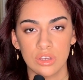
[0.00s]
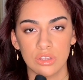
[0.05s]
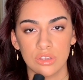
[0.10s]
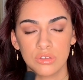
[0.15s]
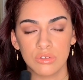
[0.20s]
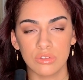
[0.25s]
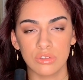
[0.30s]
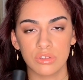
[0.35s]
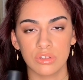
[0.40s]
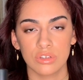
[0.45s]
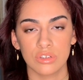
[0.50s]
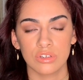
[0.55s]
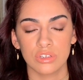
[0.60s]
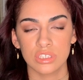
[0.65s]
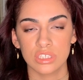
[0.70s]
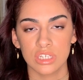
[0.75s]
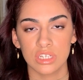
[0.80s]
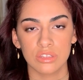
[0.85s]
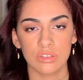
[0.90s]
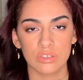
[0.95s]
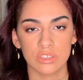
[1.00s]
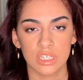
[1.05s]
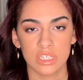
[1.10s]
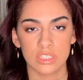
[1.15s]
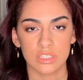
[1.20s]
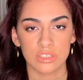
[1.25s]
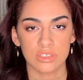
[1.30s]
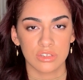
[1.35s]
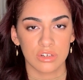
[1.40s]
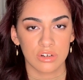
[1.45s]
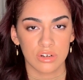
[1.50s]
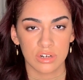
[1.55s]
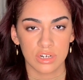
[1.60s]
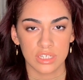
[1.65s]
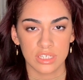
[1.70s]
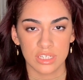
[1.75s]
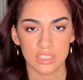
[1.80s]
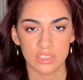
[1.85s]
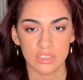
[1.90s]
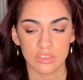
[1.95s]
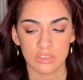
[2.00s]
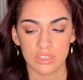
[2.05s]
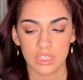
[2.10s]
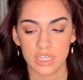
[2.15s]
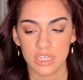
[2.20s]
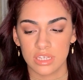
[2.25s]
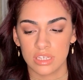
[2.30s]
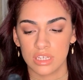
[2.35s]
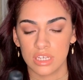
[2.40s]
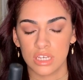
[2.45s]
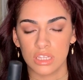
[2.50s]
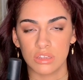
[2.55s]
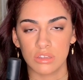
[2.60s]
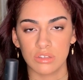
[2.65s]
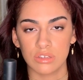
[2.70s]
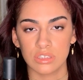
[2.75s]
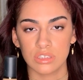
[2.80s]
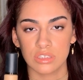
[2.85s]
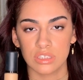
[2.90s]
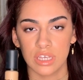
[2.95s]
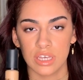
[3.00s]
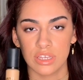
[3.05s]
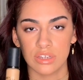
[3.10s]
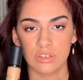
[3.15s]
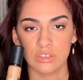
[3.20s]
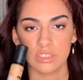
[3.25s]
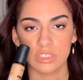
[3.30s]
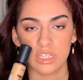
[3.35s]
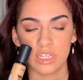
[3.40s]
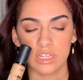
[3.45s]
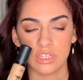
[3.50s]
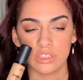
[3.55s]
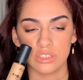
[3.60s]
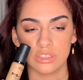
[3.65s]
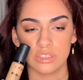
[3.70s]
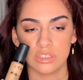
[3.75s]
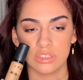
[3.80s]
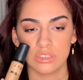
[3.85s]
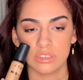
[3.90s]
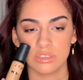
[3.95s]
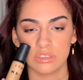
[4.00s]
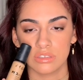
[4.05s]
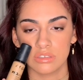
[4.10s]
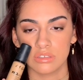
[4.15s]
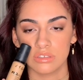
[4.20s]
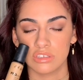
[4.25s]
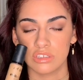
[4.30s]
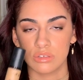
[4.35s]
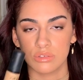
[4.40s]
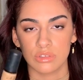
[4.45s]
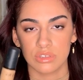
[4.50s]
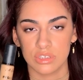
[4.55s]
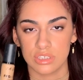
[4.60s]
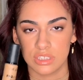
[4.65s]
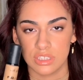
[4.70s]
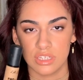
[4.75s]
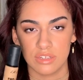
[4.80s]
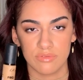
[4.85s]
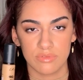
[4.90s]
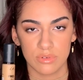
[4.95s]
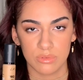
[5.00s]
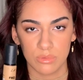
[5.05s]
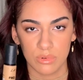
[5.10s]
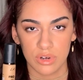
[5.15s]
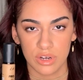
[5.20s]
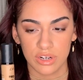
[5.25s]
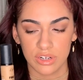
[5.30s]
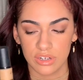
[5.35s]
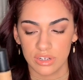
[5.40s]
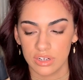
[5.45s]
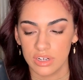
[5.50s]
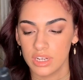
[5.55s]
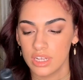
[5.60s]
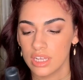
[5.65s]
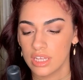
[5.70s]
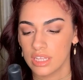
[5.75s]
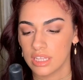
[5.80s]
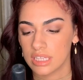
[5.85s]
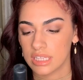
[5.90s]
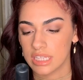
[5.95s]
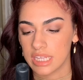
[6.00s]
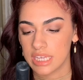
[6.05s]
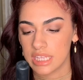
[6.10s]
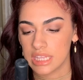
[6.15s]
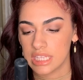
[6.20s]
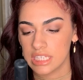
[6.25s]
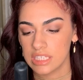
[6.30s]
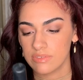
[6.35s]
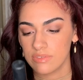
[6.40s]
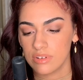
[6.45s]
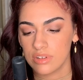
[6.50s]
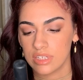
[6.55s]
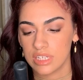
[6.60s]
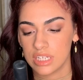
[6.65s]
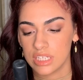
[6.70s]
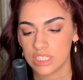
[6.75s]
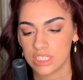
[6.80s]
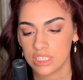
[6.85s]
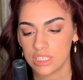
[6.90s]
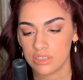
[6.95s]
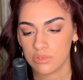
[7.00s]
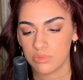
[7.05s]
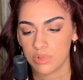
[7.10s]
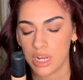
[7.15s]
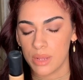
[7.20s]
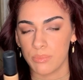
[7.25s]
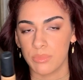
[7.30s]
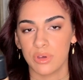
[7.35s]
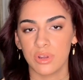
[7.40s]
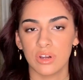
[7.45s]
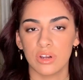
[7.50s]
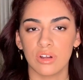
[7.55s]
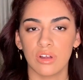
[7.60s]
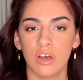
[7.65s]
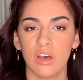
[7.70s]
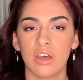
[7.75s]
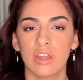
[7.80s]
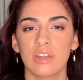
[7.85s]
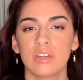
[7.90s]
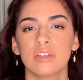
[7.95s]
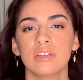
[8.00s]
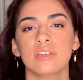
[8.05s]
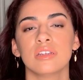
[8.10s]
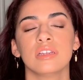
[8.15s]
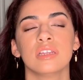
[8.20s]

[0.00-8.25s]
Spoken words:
your skin looks like the Sahara Desert. Like it looks like your skin is just so thirsty for water. Like this foundation, when I put it on,